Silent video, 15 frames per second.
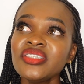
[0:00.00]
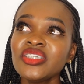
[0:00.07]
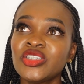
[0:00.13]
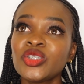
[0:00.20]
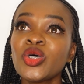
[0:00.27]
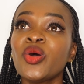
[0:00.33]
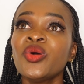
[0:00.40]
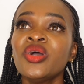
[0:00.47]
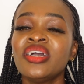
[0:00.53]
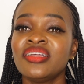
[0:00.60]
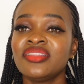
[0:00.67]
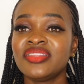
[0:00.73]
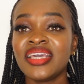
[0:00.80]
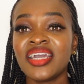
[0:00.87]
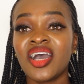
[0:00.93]
So
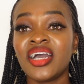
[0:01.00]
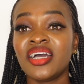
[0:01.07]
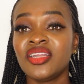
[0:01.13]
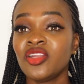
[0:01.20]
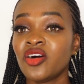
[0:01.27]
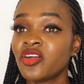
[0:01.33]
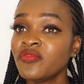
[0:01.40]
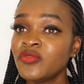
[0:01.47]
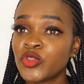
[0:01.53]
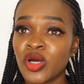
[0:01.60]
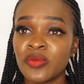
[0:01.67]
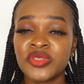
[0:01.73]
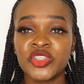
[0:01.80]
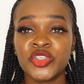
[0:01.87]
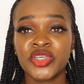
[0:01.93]
there are a lot of
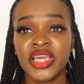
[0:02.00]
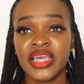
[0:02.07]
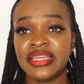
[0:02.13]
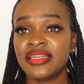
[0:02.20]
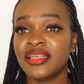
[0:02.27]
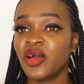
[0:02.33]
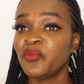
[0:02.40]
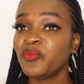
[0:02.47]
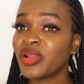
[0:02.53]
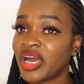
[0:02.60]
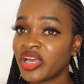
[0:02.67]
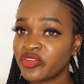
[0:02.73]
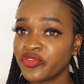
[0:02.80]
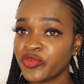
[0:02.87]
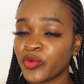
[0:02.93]
jobs that you can
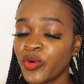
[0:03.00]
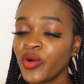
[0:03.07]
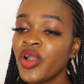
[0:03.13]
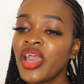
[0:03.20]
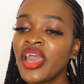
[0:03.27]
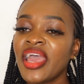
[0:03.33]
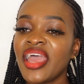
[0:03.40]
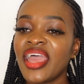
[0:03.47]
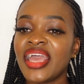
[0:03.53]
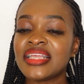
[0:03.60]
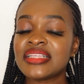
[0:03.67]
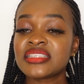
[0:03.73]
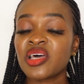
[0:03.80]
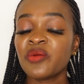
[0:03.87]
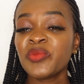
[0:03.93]
apply for,
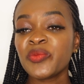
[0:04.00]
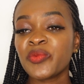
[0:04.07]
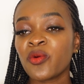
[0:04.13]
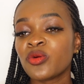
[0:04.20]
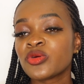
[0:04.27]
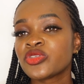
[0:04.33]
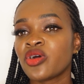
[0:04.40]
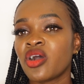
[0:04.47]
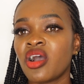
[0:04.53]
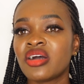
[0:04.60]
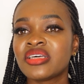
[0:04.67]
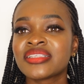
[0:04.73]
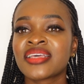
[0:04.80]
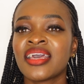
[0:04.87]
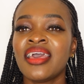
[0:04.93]
and some people also
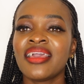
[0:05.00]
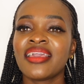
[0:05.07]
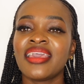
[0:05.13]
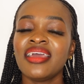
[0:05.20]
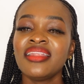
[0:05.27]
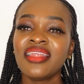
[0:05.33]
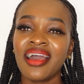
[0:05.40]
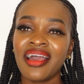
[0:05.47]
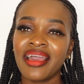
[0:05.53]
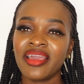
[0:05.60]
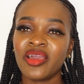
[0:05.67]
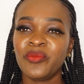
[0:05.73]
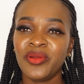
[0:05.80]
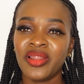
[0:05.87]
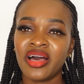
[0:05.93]
ask, can I
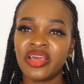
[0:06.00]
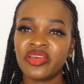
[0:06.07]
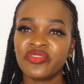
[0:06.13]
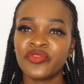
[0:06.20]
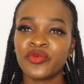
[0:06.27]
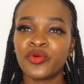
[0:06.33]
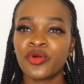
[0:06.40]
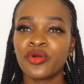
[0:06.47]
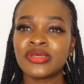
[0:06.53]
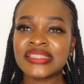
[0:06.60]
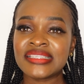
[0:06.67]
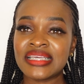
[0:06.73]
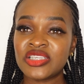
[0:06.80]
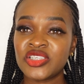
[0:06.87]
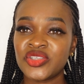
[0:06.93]
apply for
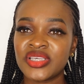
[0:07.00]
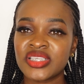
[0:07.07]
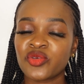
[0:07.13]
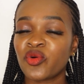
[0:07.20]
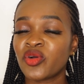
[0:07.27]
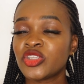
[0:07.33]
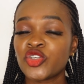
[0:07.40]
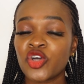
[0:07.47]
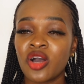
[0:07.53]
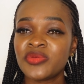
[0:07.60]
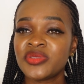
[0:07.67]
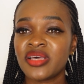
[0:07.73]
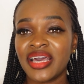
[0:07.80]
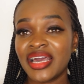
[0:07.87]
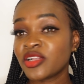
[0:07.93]
Concentrics or jobs
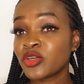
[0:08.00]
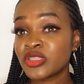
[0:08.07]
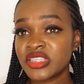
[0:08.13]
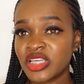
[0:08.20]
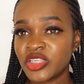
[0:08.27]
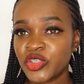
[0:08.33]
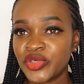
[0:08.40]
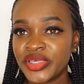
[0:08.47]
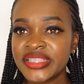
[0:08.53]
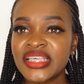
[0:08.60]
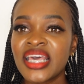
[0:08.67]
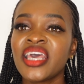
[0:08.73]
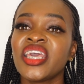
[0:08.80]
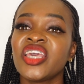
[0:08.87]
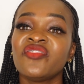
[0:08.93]
at Concentrics
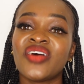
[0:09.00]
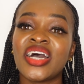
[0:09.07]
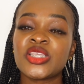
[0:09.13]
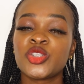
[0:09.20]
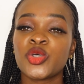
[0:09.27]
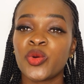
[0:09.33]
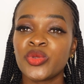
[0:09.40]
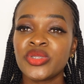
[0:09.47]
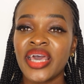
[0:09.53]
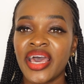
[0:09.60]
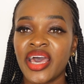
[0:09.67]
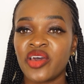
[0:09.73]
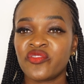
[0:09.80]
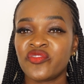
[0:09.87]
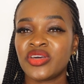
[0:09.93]
if I don't
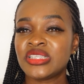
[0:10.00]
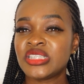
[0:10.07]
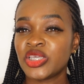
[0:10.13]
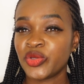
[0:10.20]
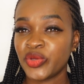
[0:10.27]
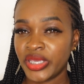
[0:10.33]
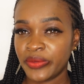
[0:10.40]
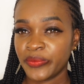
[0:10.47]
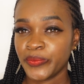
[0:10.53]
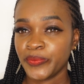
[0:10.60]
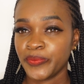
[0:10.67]
have a degree?